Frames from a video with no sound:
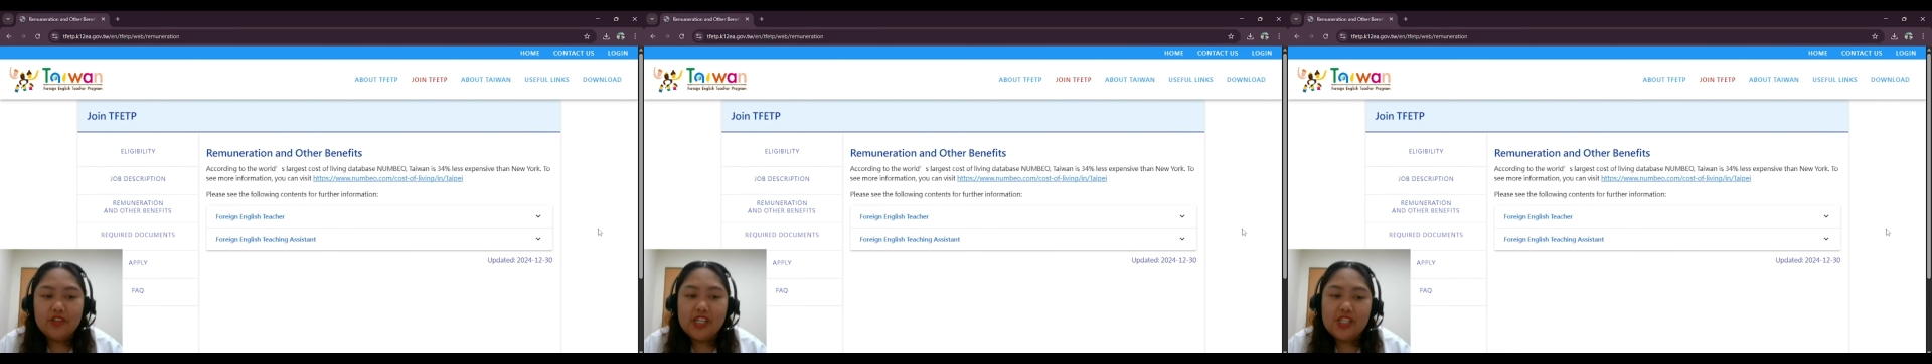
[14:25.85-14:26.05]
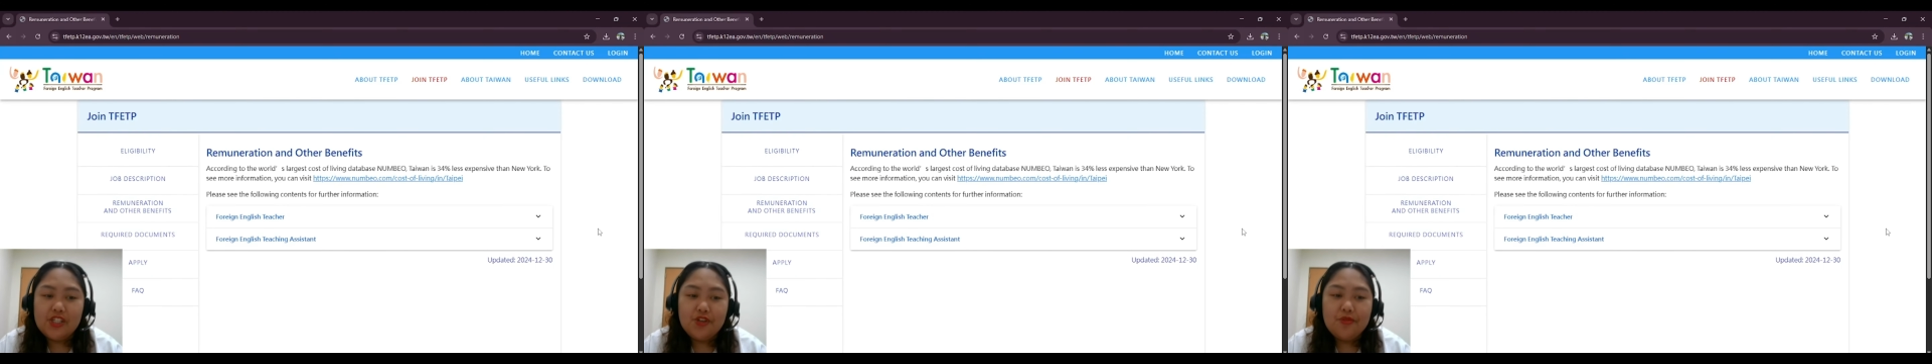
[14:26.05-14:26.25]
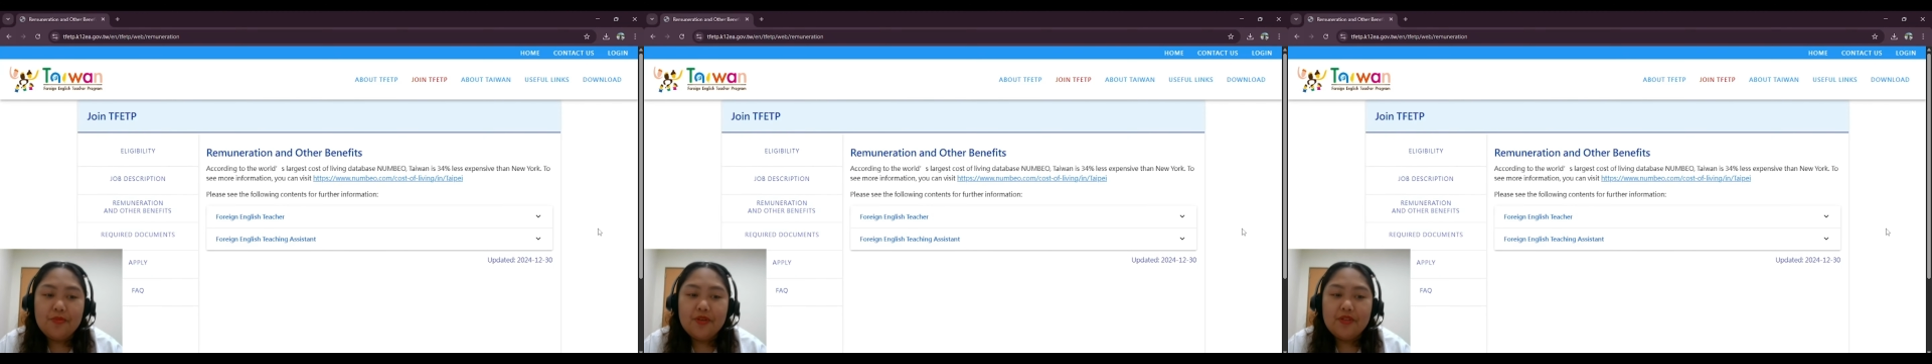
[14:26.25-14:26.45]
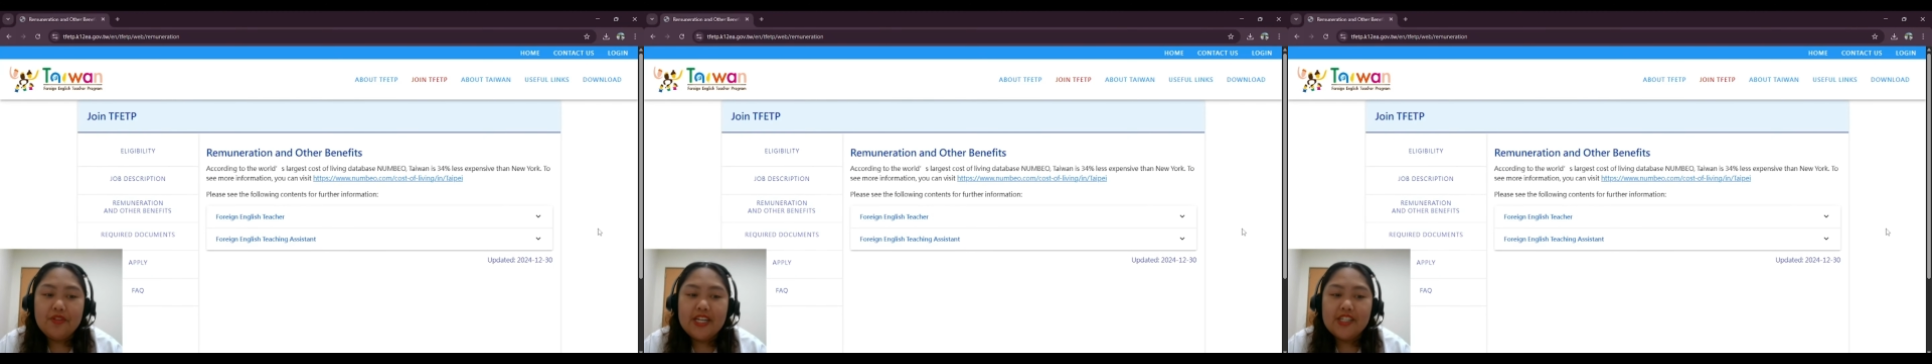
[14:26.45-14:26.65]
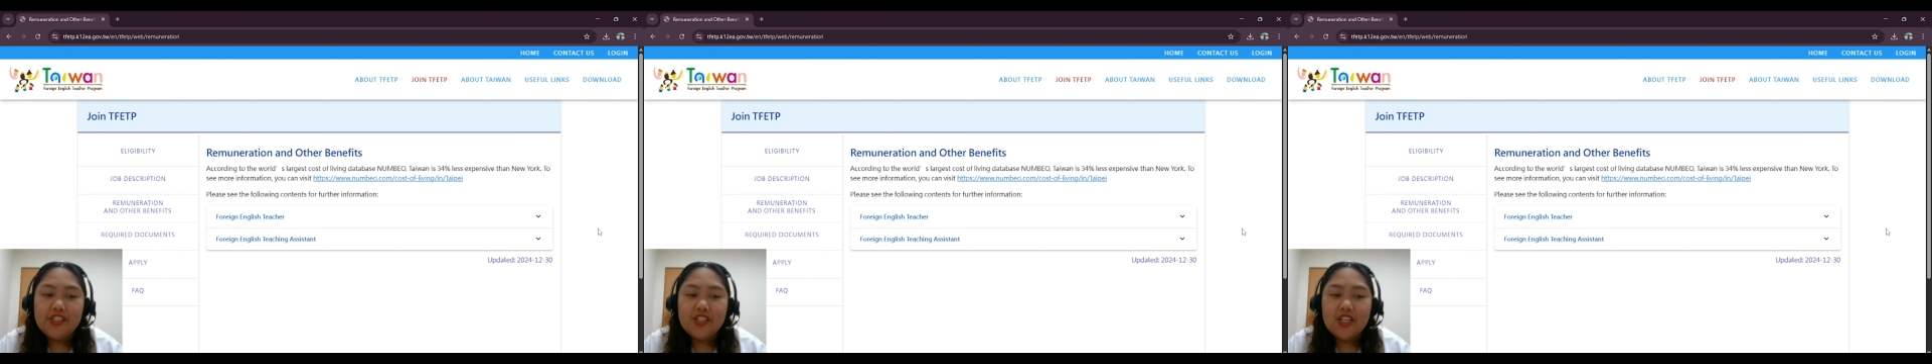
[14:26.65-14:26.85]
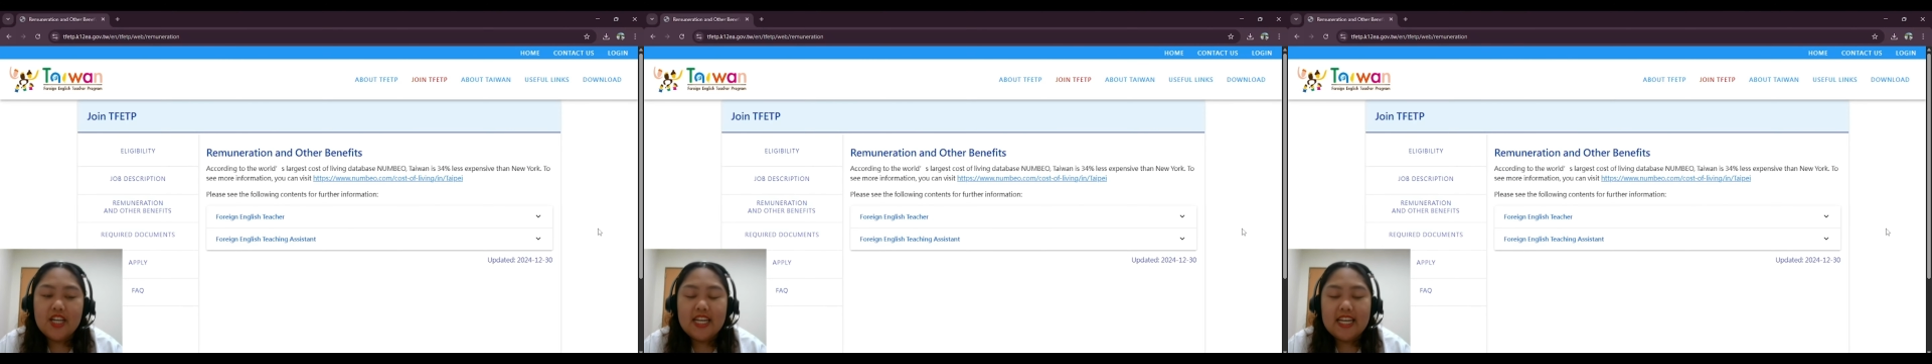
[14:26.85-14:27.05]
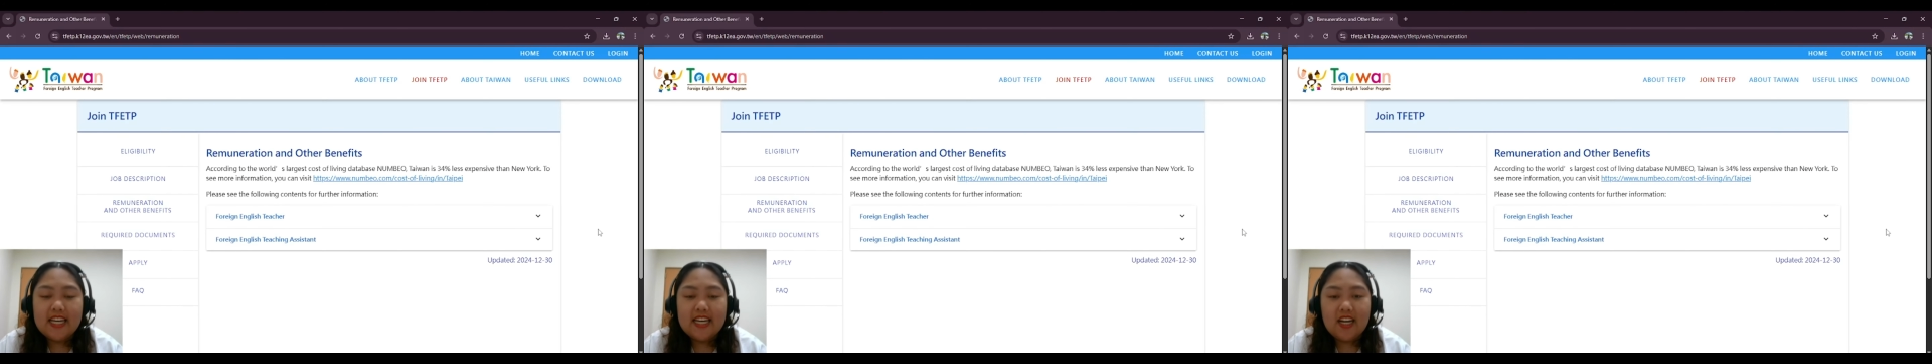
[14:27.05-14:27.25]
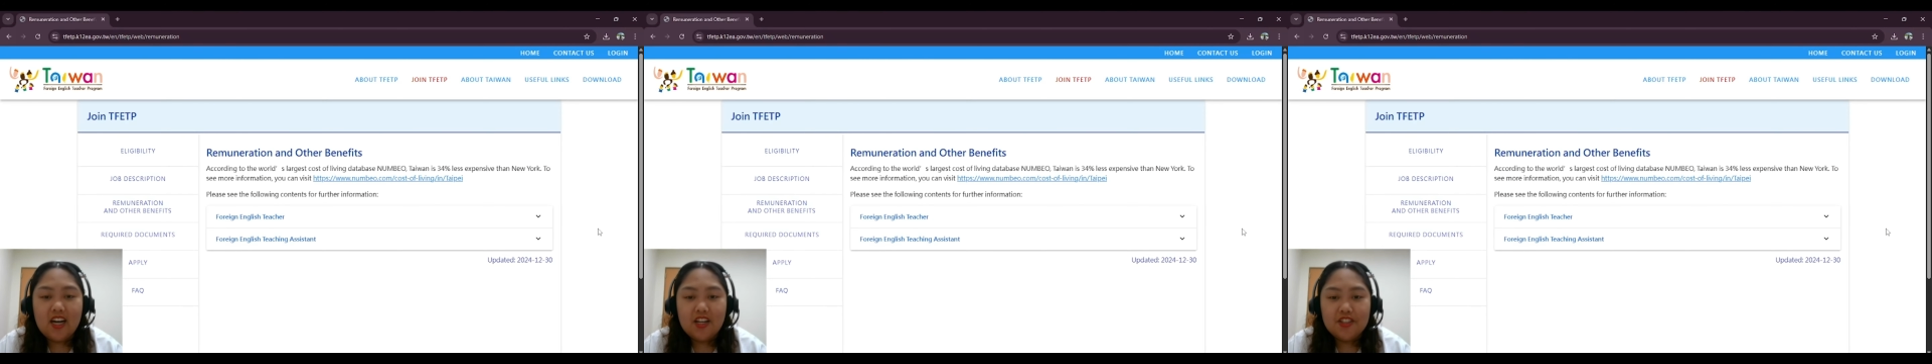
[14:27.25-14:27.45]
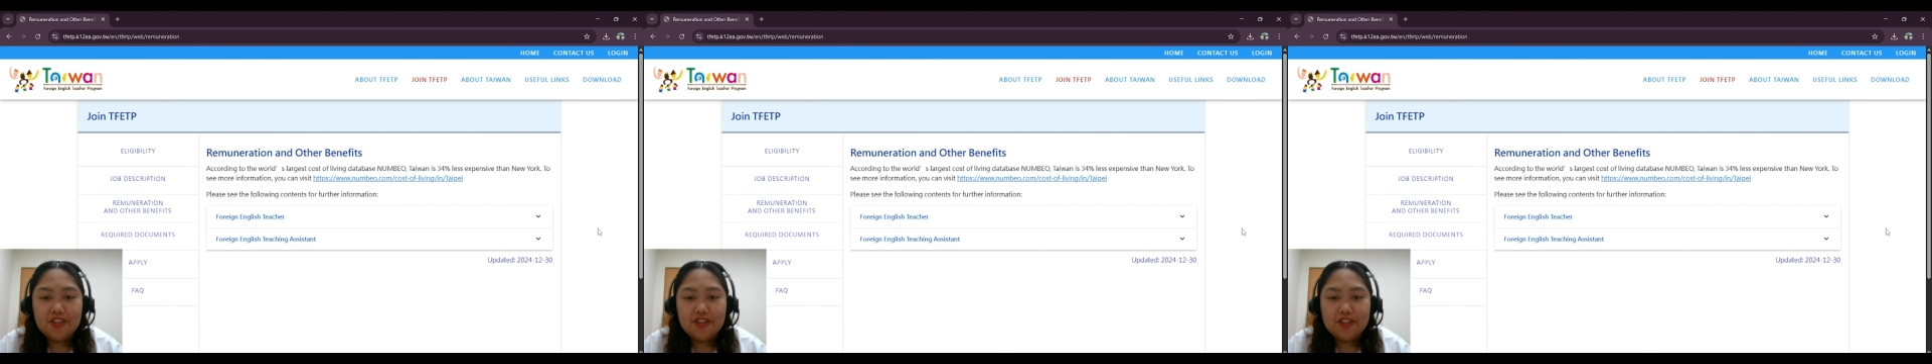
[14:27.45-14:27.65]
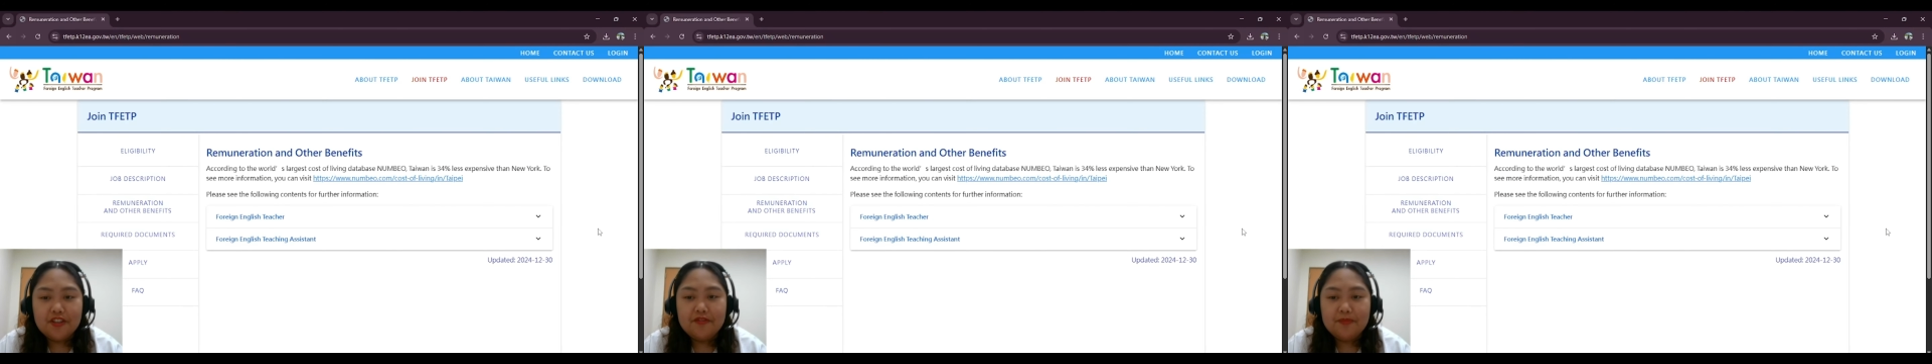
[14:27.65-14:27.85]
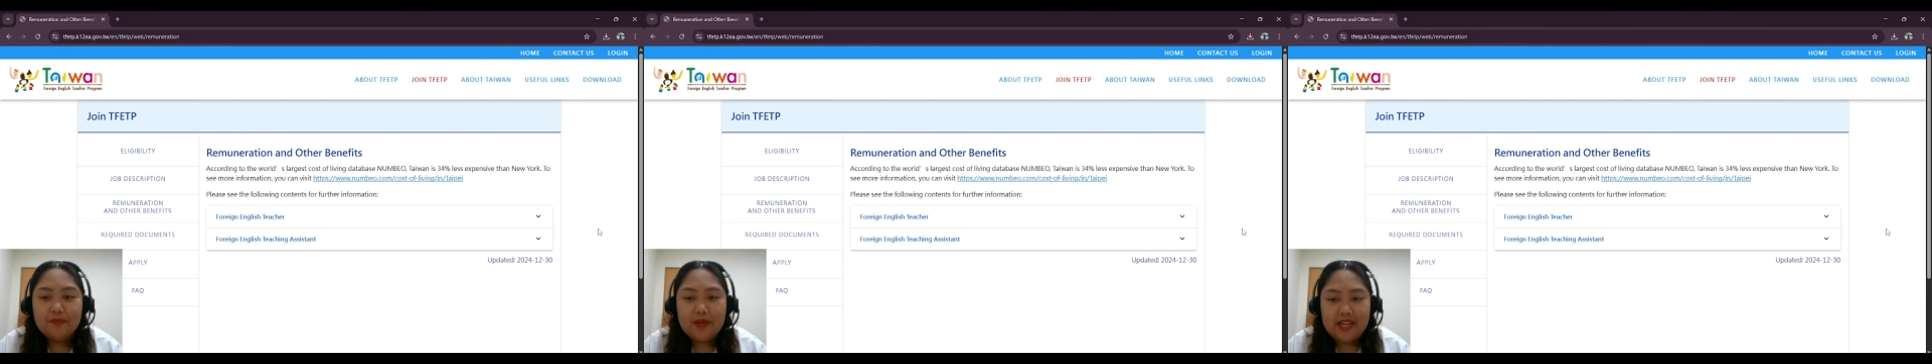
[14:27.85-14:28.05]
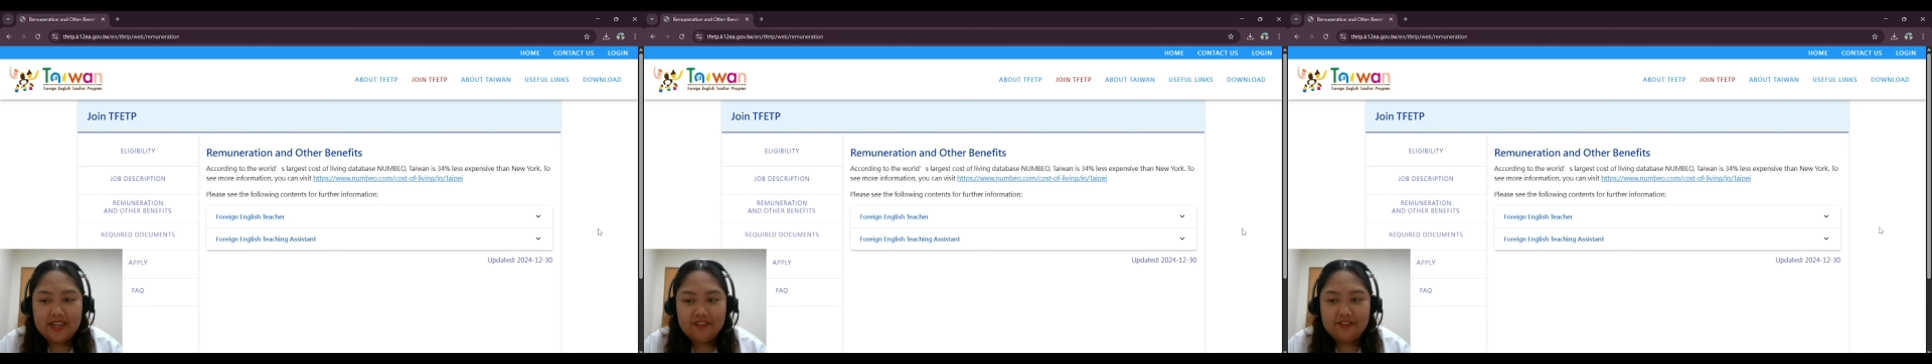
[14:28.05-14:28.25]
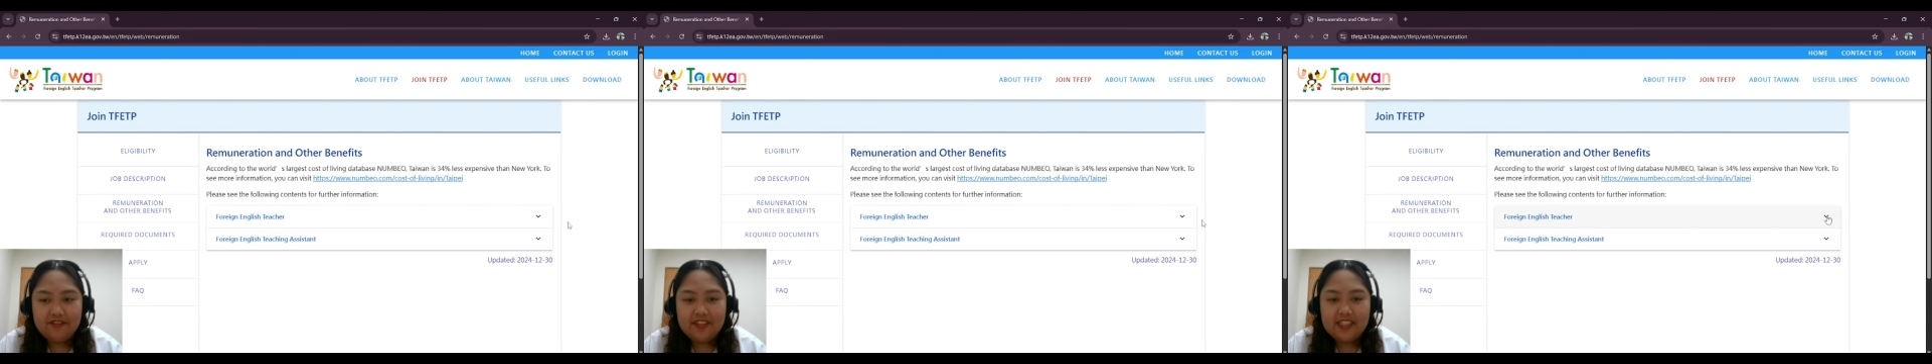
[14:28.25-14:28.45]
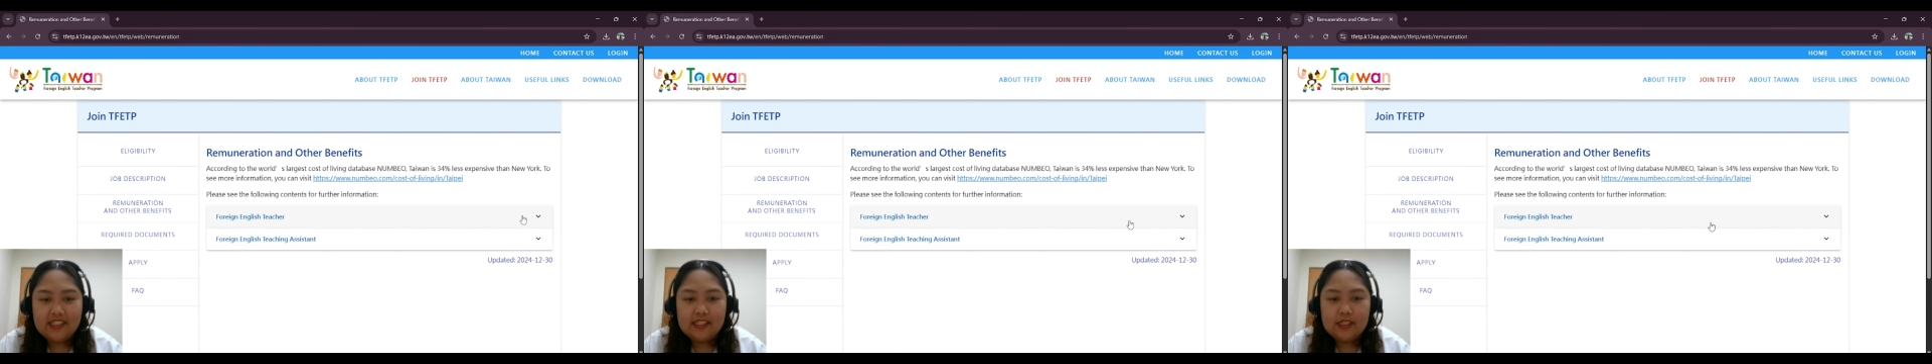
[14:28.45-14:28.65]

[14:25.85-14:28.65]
remuneration and other benefits.